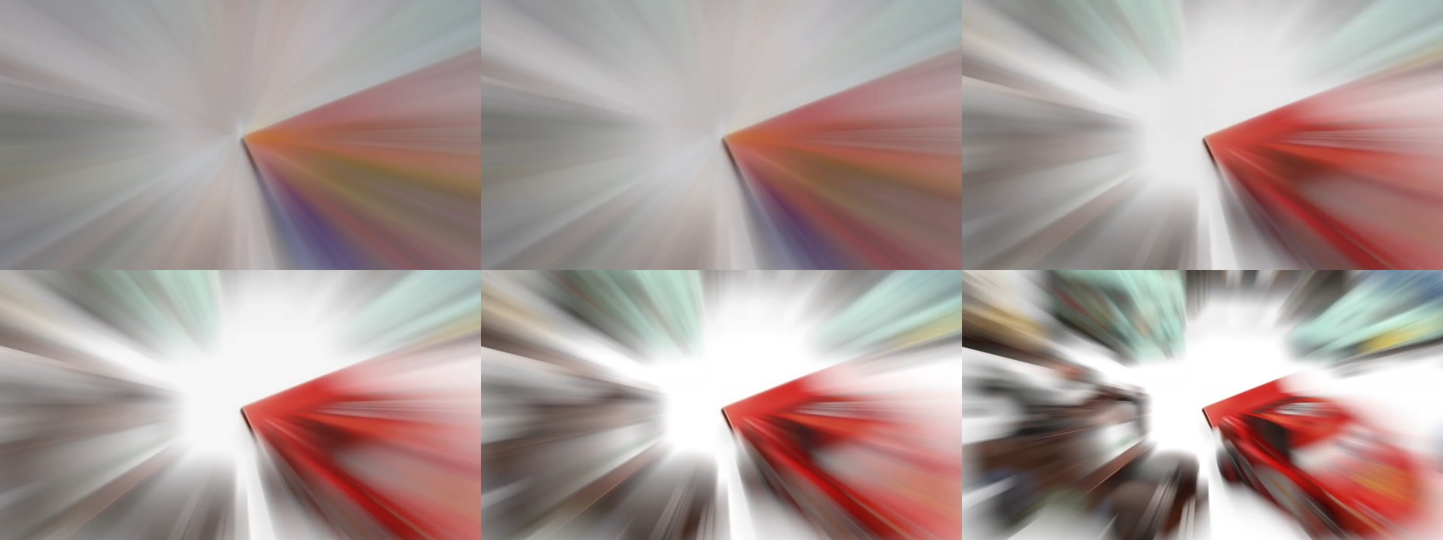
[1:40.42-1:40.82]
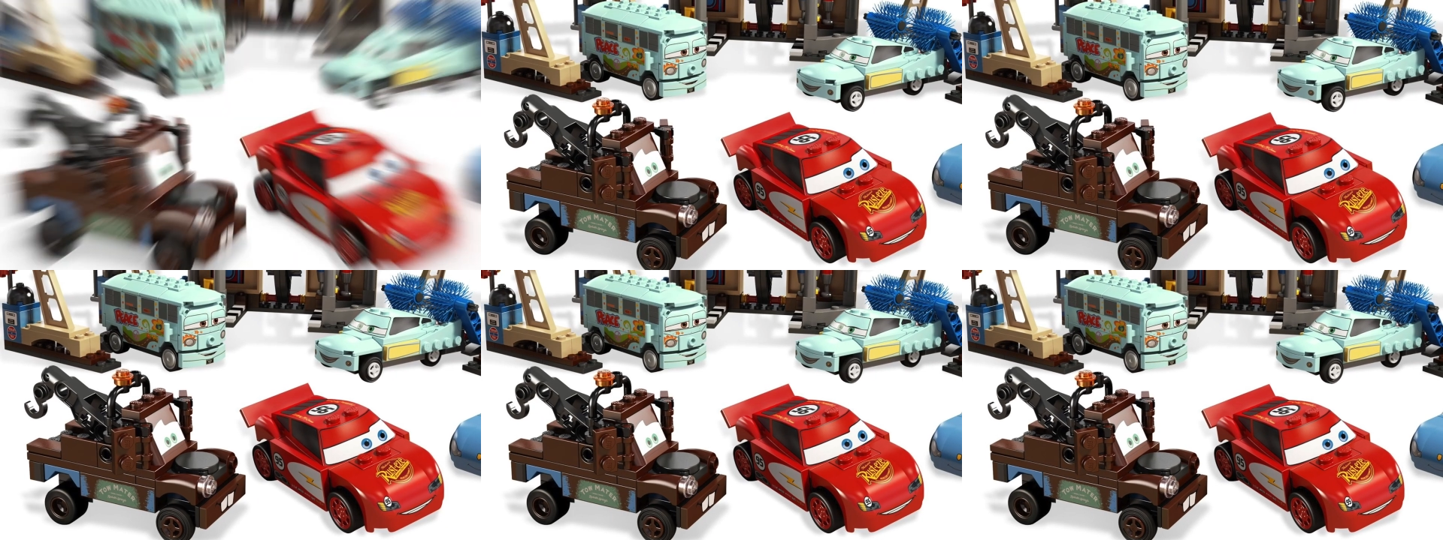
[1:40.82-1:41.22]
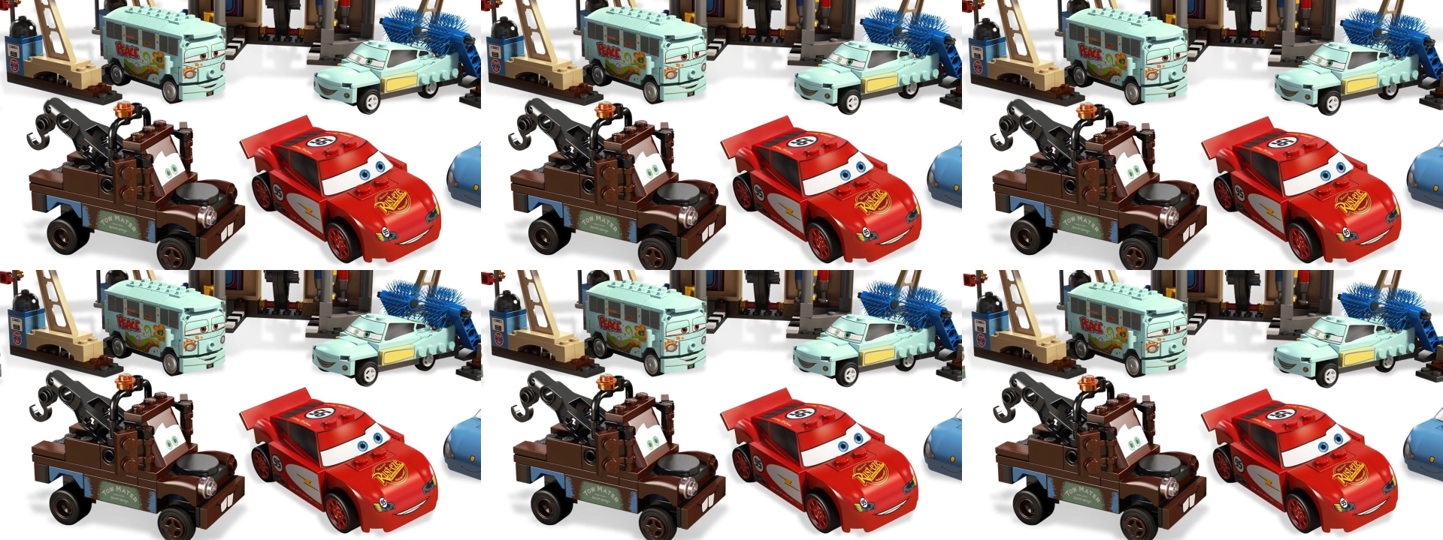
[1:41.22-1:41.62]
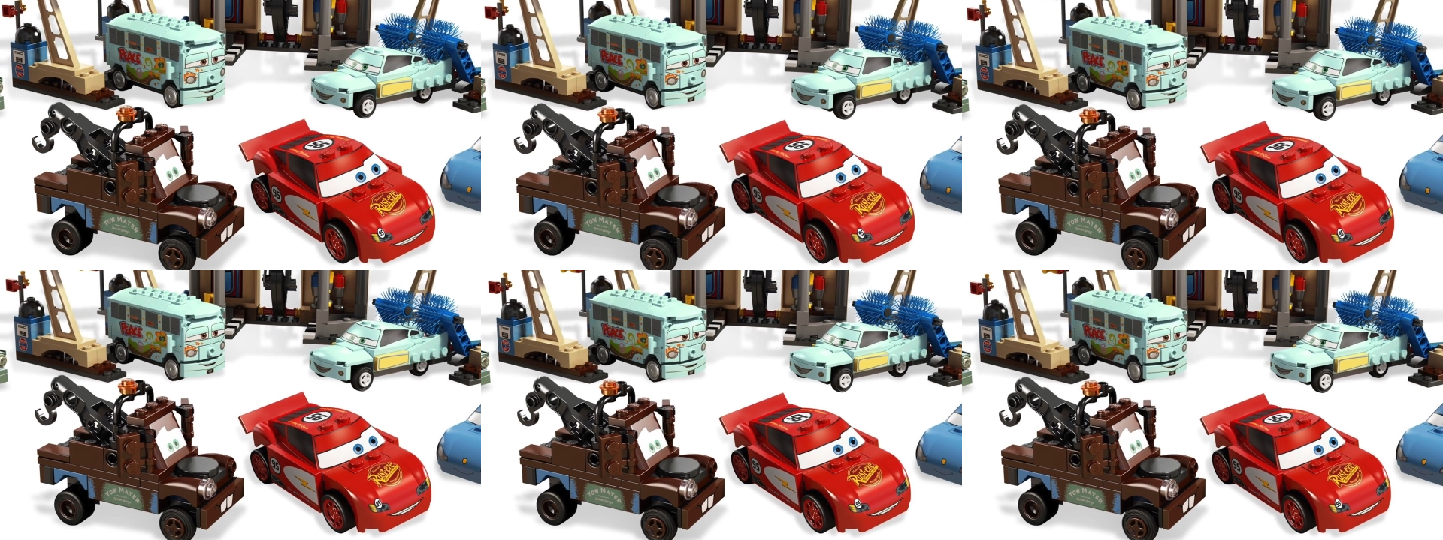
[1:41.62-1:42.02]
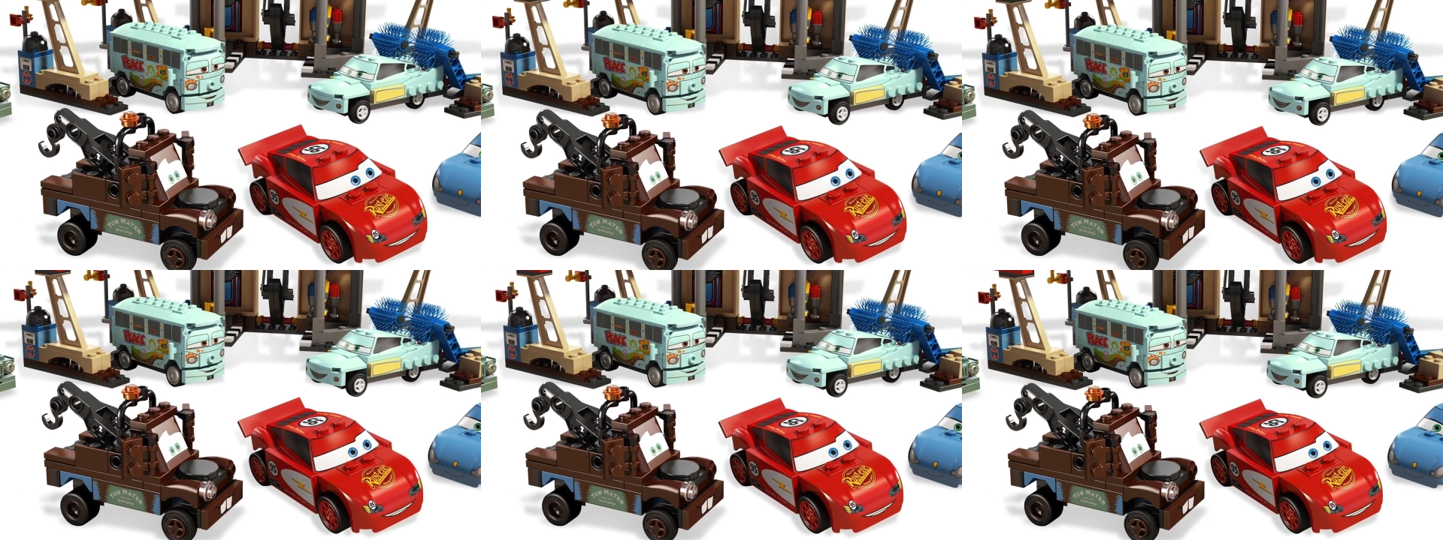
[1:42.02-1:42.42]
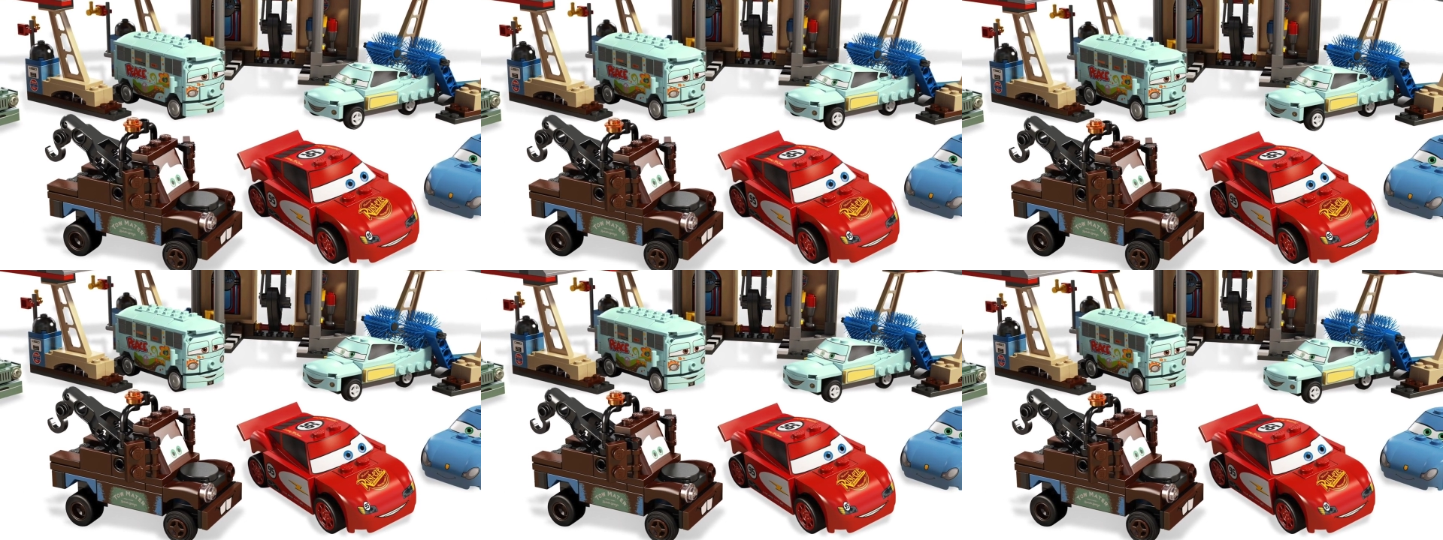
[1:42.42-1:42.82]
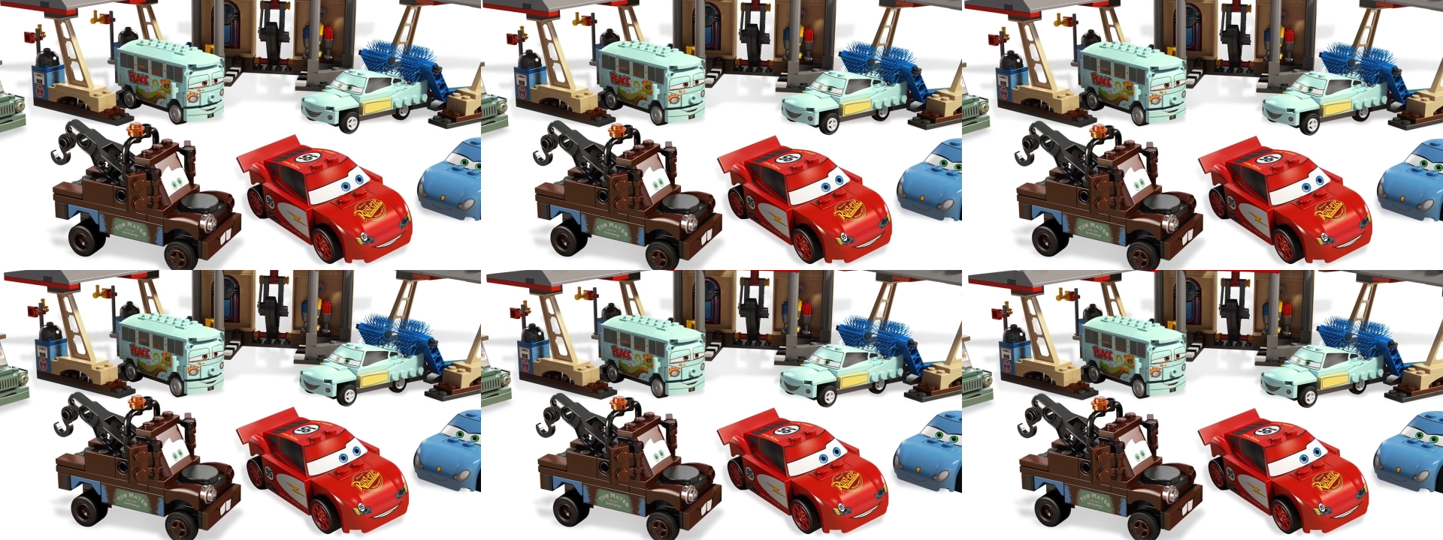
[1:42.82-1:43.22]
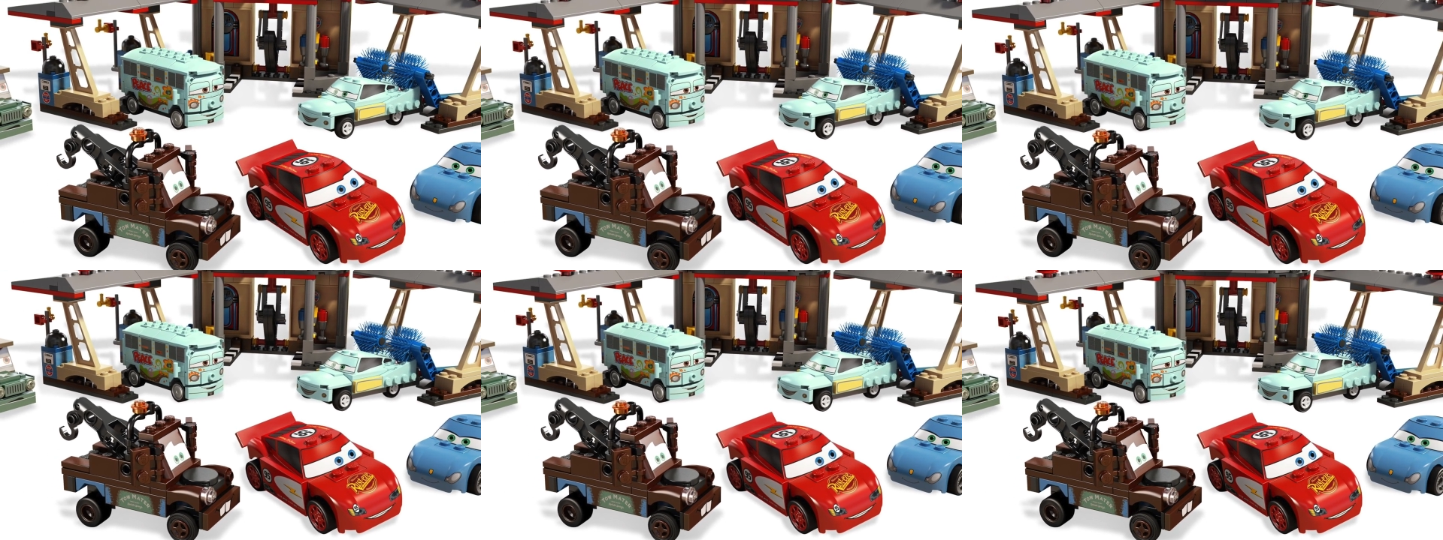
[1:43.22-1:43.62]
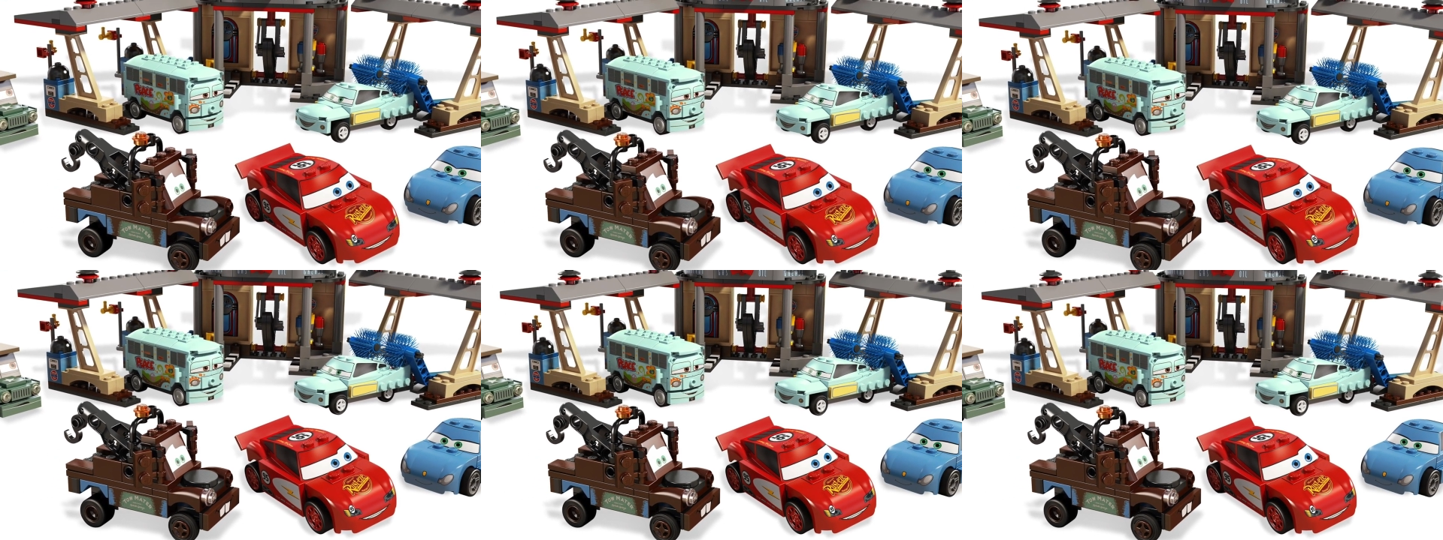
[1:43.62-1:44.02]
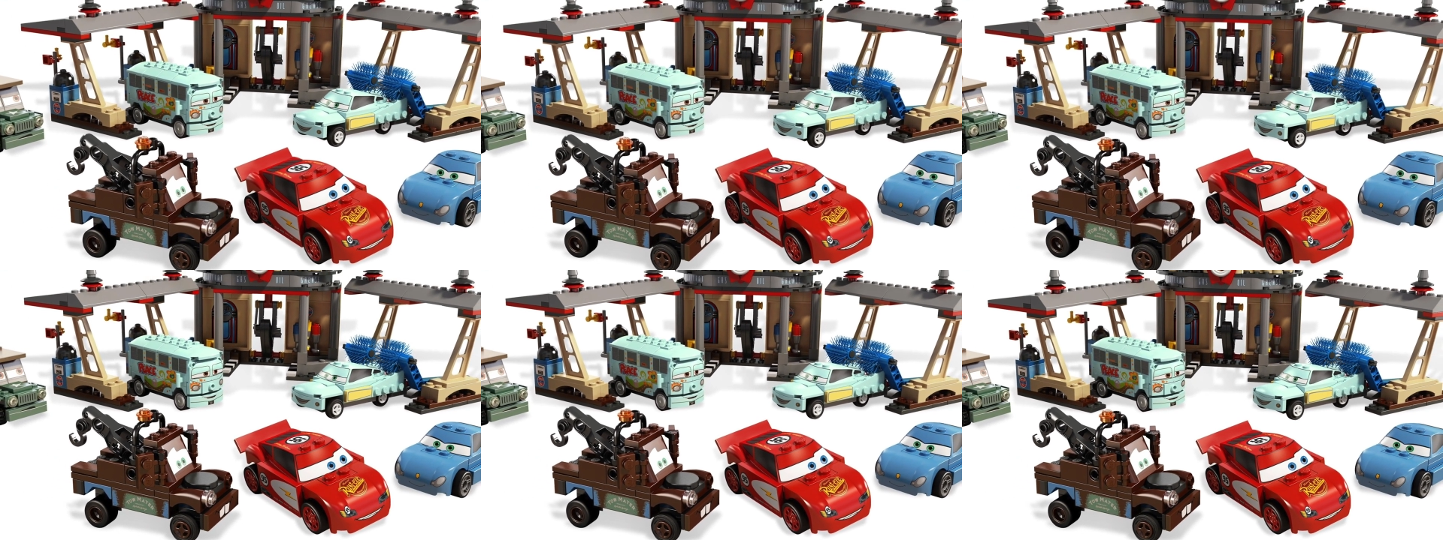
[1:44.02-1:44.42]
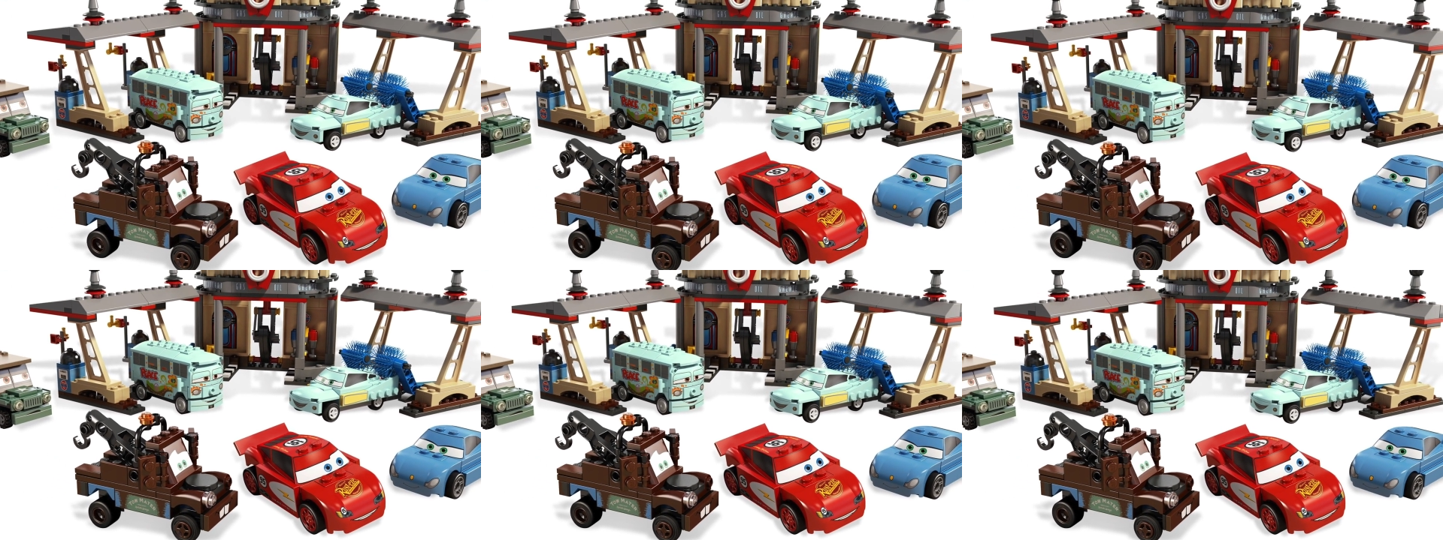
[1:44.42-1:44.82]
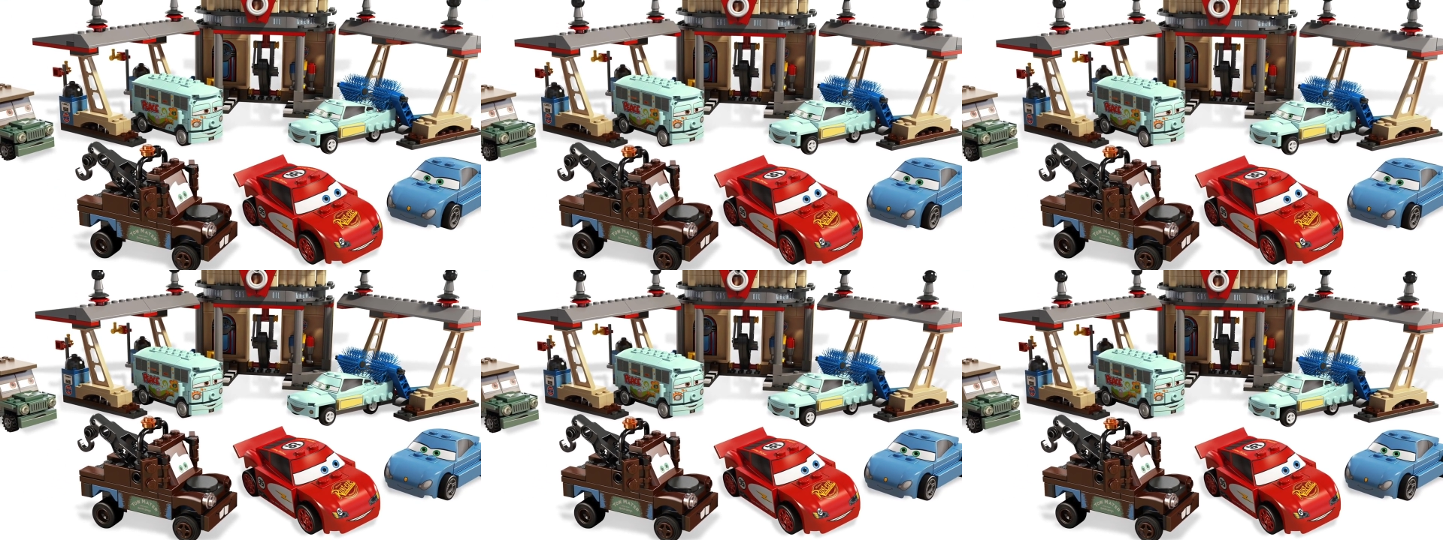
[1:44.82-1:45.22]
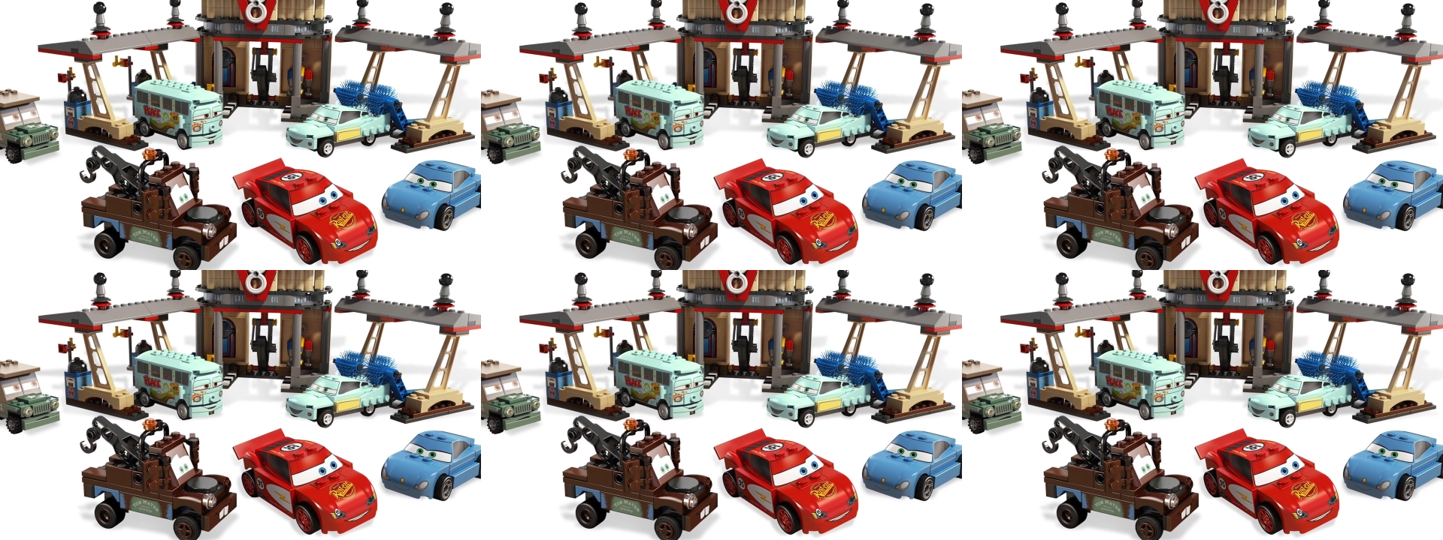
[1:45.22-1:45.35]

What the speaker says: [unreadable: no face in view]